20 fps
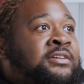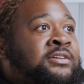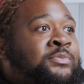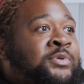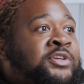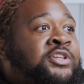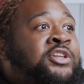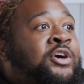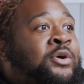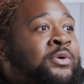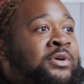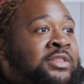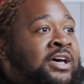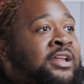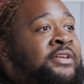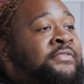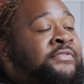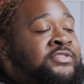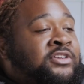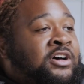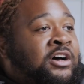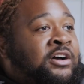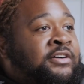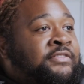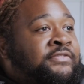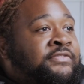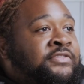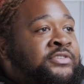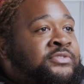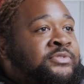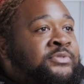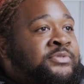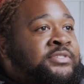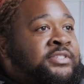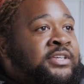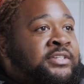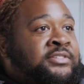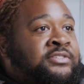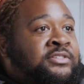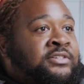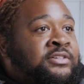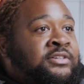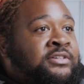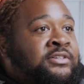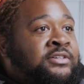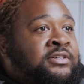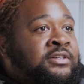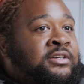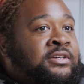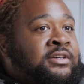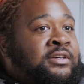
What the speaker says: We know a lot of photographers who center,